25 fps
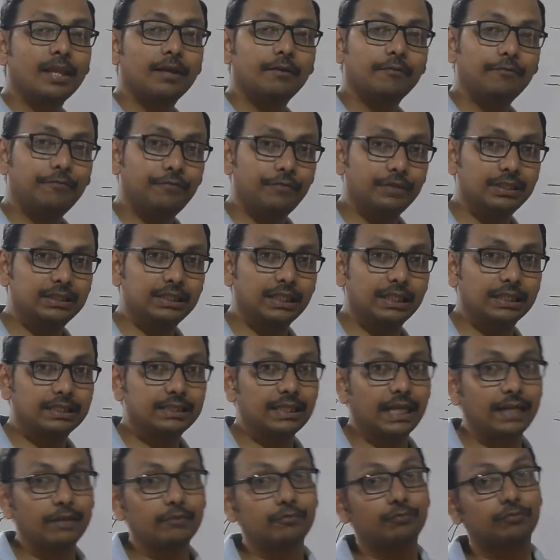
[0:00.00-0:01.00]
physics
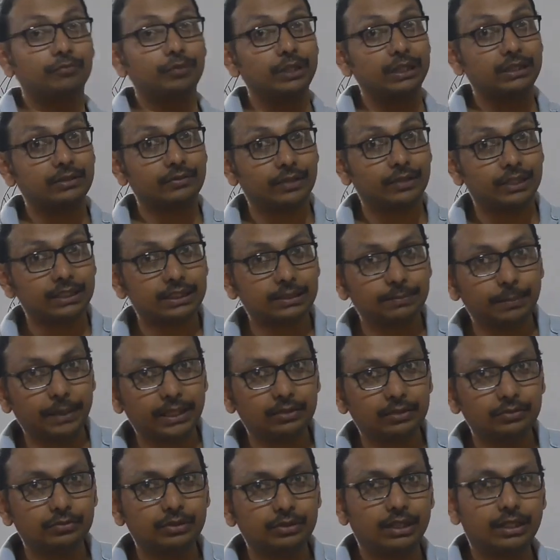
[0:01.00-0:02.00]
and with respect
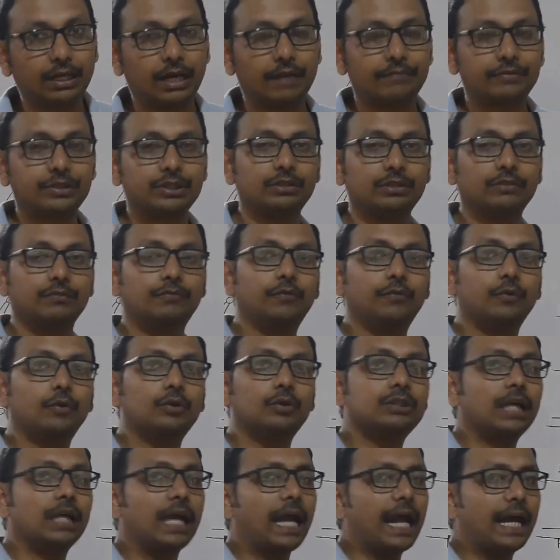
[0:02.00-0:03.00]
to the gravitational
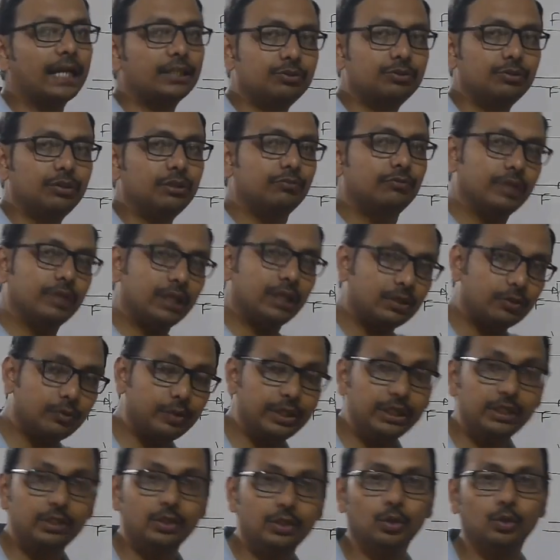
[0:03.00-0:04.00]
force, actually we are
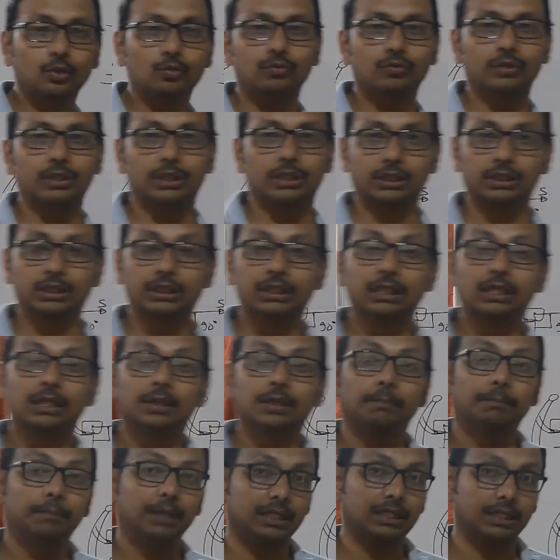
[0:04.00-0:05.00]
doing no work.
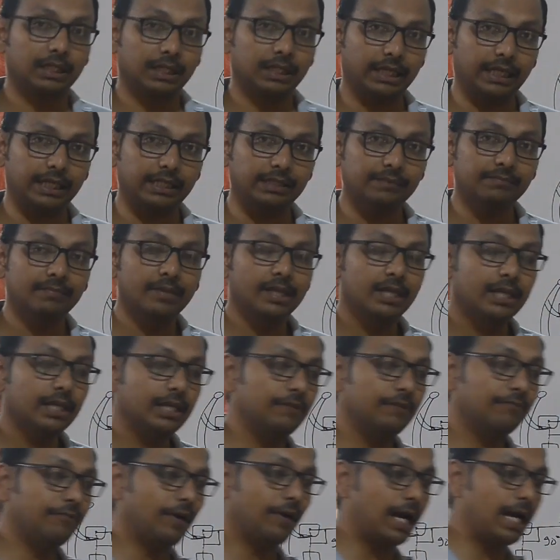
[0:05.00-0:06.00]
But again,
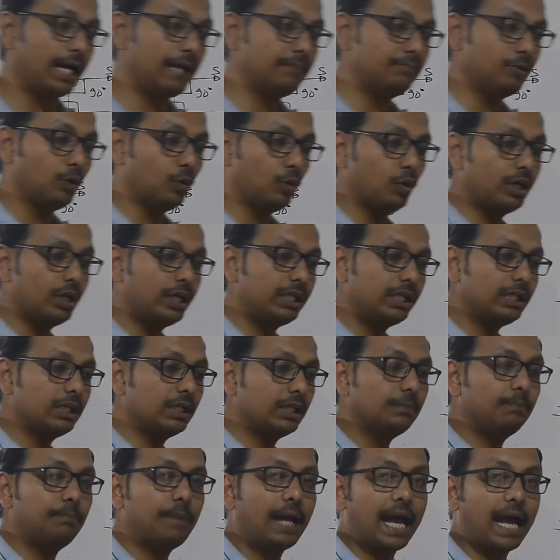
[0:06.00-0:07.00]
if I am holding a
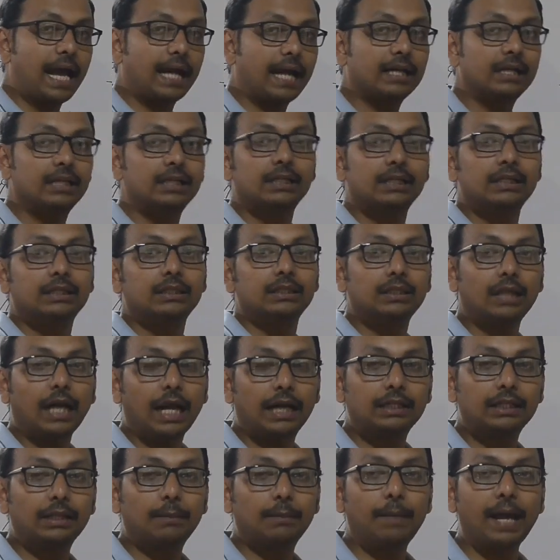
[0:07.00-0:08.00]
bag
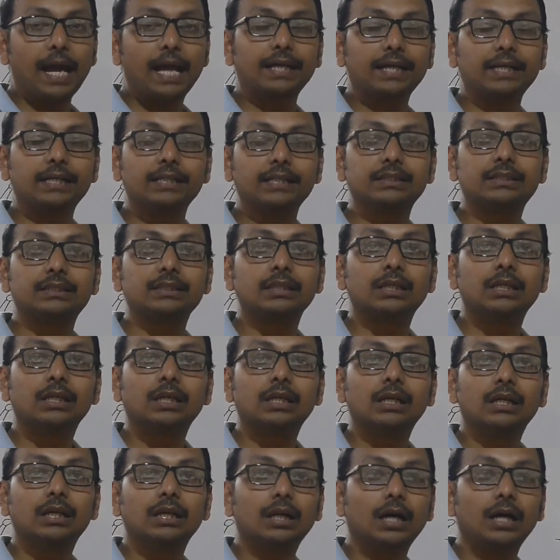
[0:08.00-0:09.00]
and the bag is,
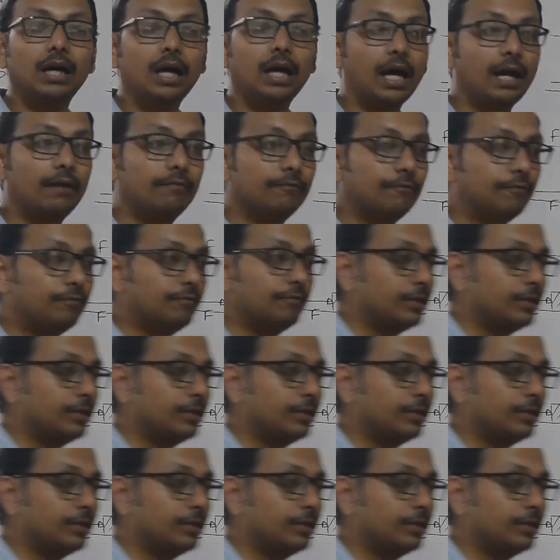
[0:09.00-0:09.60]
I am